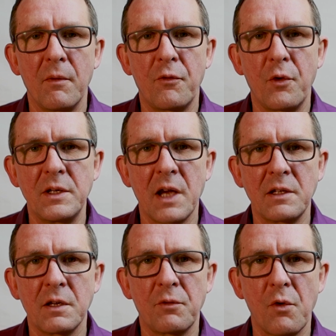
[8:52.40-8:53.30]
free
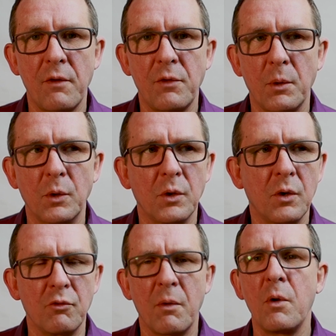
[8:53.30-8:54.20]
data for everyone, or
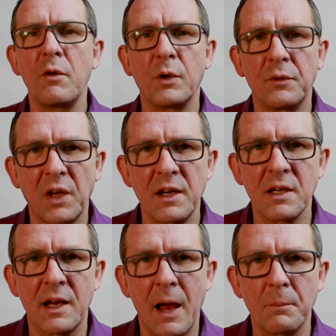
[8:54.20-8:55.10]
removal of
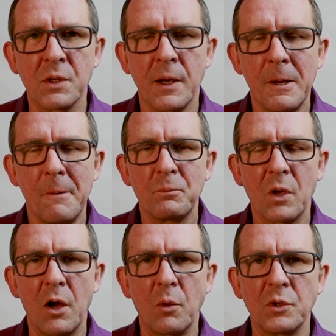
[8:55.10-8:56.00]
data caps,
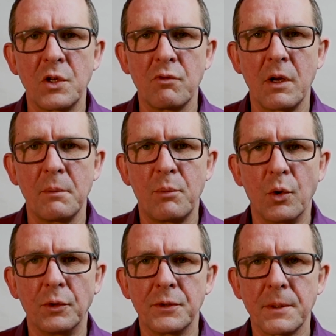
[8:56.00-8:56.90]
which is really
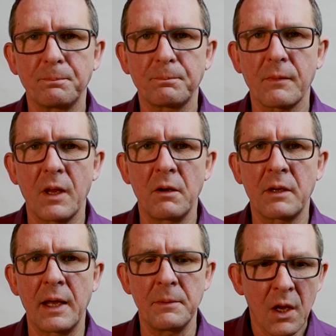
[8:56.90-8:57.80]
important.
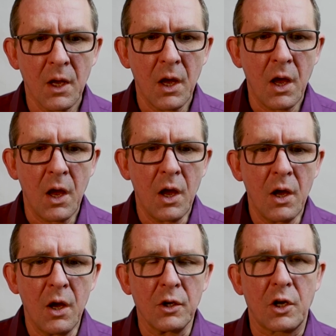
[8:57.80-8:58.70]
Okay,
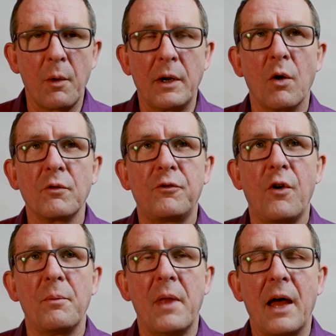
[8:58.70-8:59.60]
going on
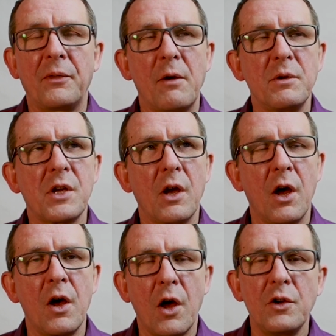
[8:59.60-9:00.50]
from that, there is
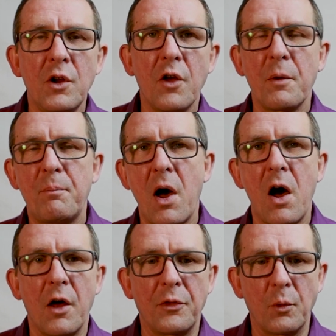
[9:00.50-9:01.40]
another
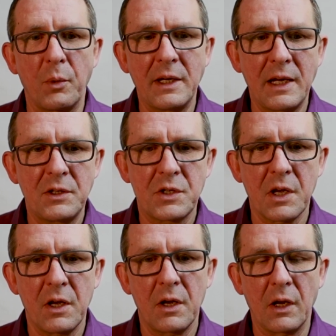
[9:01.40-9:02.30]
part that we need
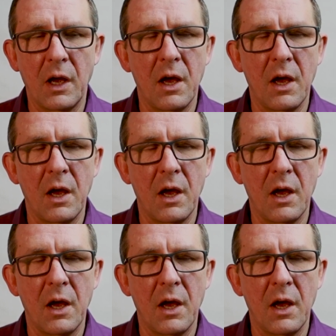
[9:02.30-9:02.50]
to